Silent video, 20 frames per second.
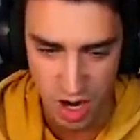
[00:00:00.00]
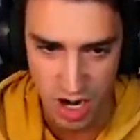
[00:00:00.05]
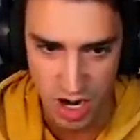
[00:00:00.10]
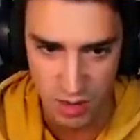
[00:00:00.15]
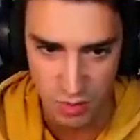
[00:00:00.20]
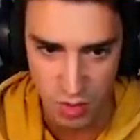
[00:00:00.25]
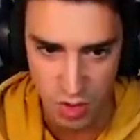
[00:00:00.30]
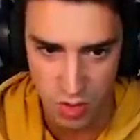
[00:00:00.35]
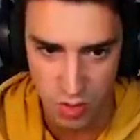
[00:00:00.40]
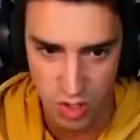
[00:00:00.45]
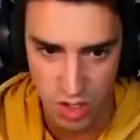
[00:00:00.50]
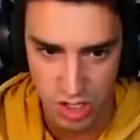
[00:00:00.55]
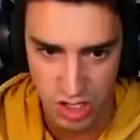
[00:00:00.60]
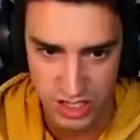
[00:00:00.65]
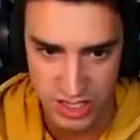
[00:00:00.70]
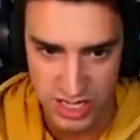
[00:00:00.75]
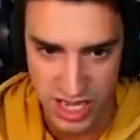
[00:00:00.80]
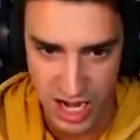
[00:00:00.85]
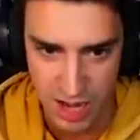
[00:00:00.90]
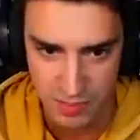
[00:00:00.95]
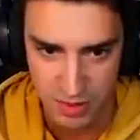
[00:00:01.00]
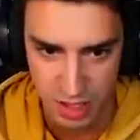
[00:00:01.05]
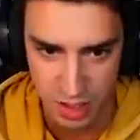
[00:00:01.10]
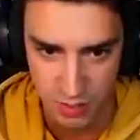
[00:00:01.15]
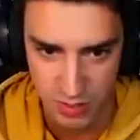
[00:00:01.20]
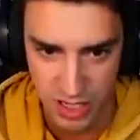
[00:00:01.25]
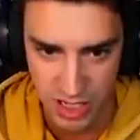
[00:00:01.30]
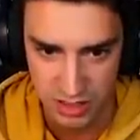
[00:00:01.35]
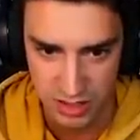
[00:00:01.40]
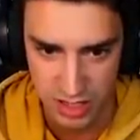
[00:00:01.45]
All right, we'll, we'll clean that up a
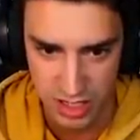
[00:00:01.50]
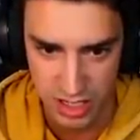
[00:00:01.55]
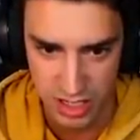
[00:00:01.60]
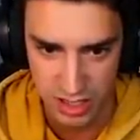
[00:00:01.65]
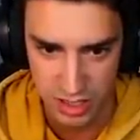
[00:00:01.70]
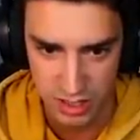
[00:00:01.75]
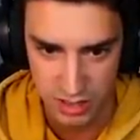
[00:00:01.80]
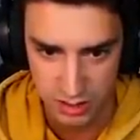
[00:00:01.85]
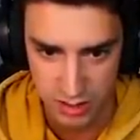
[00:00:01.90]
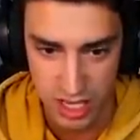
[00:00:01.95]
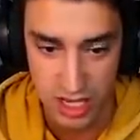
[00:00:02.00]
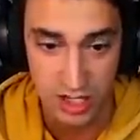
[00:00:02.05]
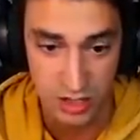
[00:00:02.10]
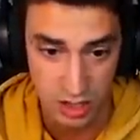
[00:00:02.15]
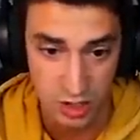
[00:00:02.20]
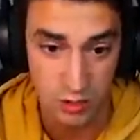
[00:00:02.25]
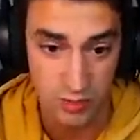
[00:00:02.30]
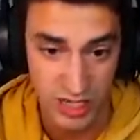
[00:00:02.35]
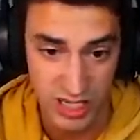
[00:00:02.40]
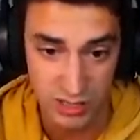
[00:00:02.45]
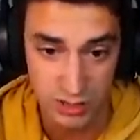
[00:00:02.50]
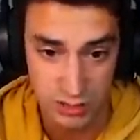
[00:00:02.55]
little bit in a little bit.